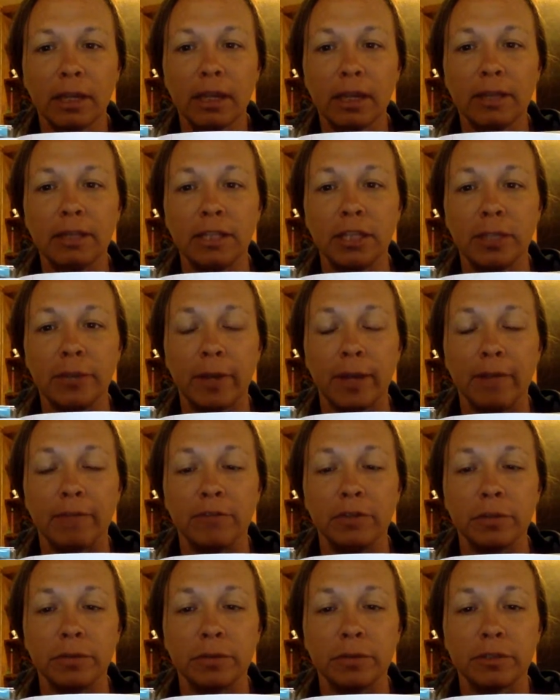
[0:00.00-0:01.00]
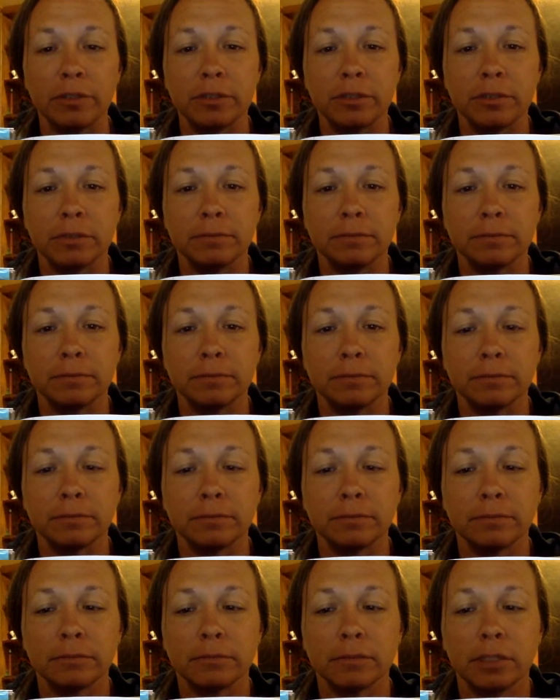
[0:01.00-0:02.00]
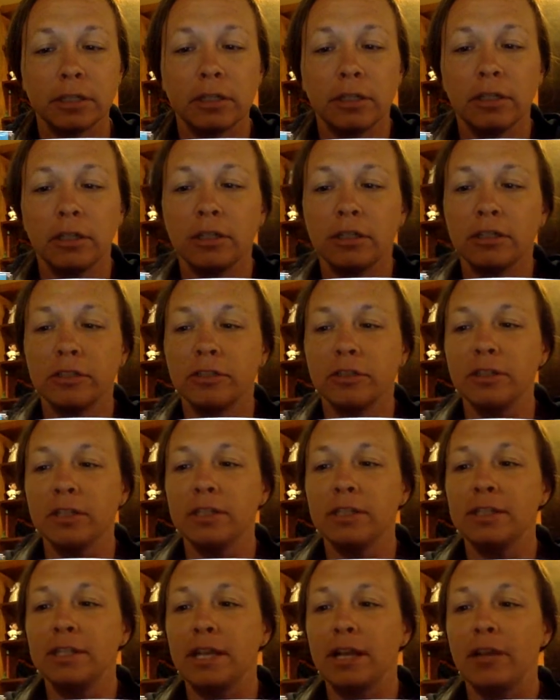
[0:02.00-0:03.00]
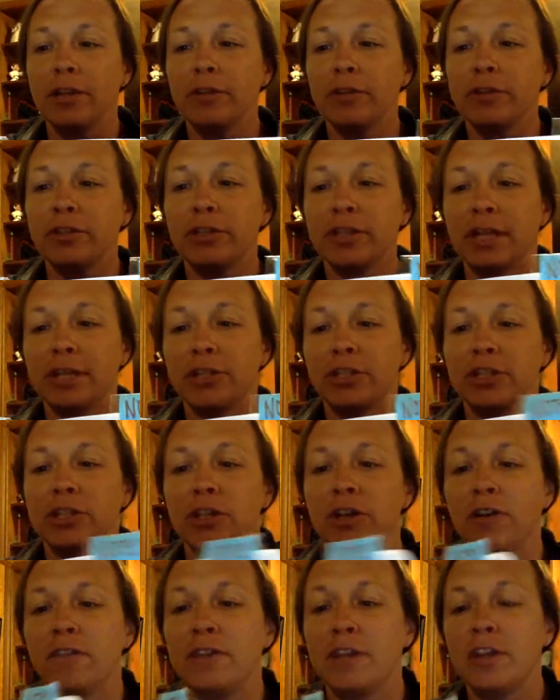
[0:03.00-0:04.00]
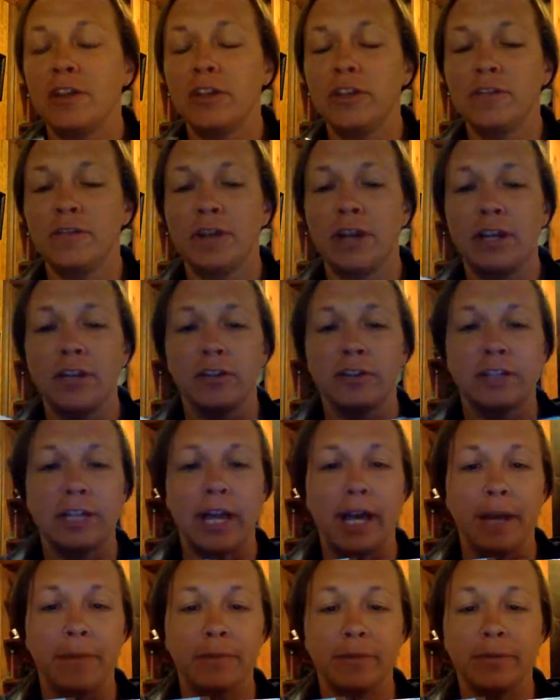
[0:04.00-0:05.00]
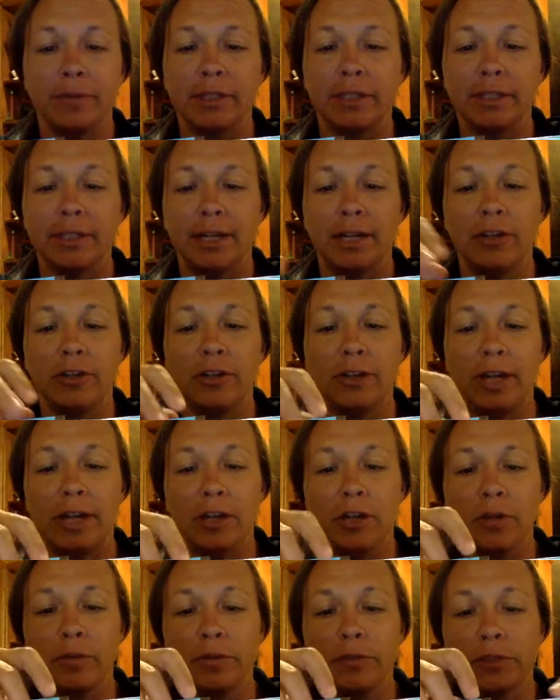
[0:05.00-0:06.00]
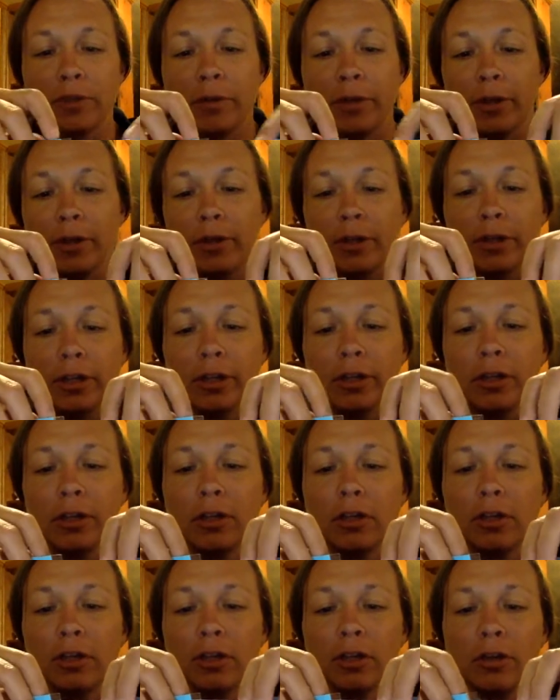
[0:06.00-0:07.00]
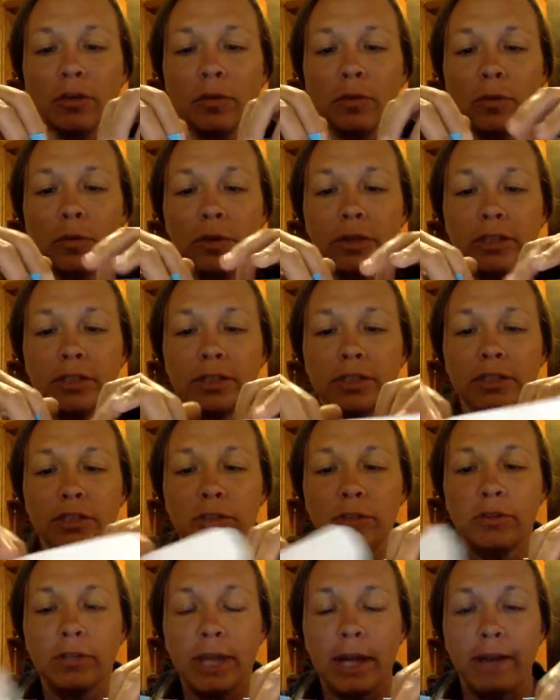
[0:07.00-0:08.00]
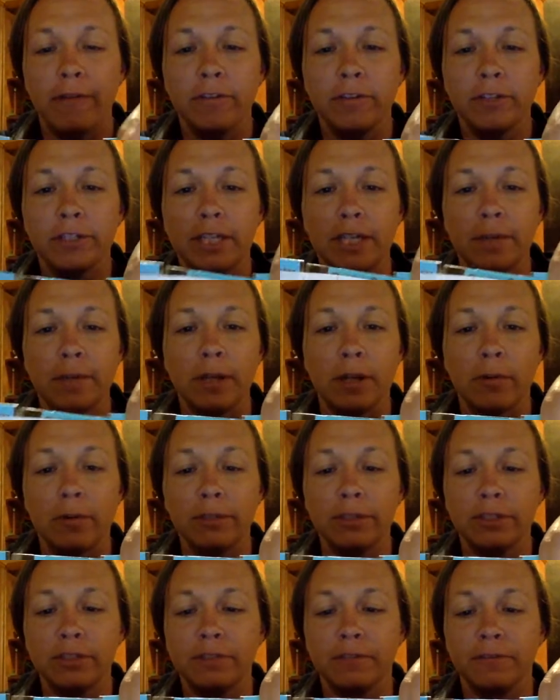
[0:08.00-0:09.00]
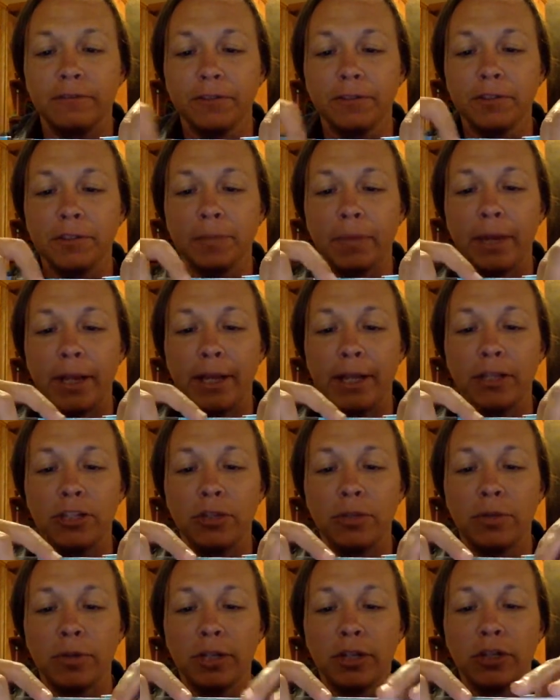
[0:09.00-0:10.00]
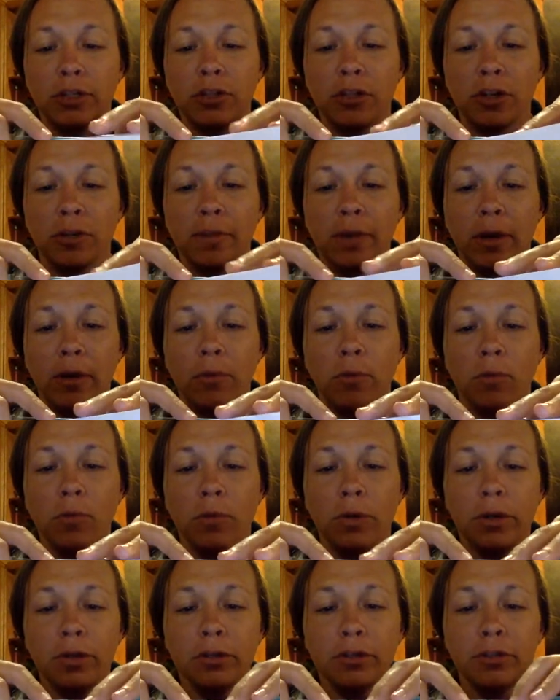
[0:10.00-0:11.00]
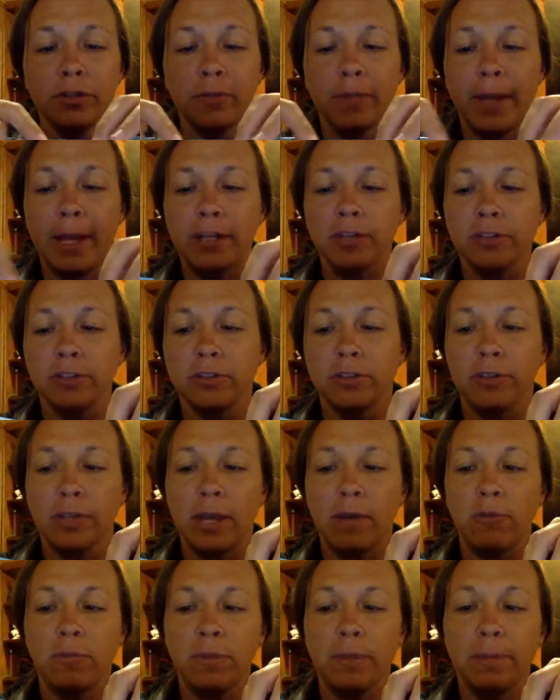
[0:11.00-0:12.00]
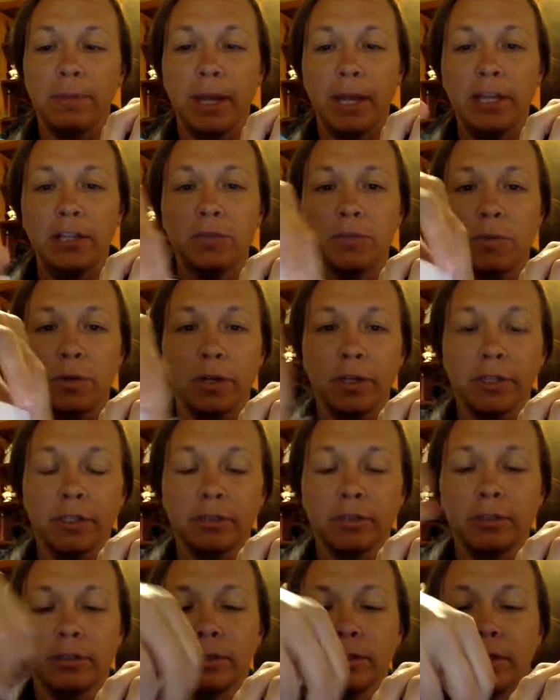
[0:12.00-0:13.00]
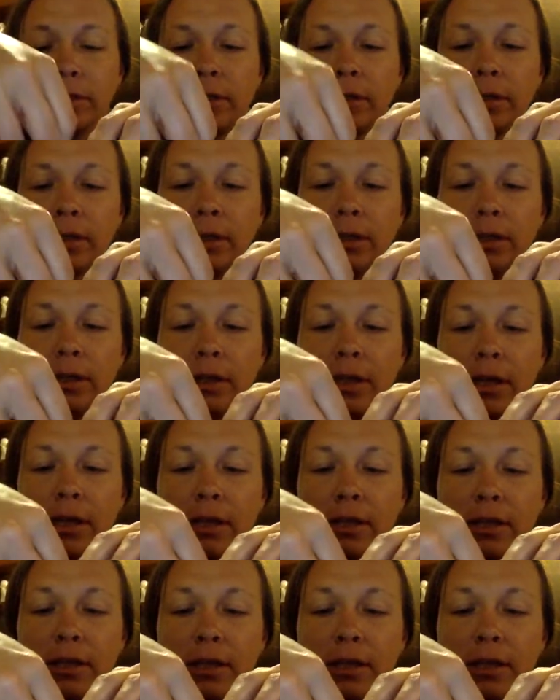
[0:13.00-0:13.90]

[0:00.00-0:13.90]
And then you have notes. So this is how you section it off now that you've got your tabs written down. You kind of know what's going on. Once you have your TBR, which is the first page, you want to turn about 1 or 2 pages. So that would be page 1. And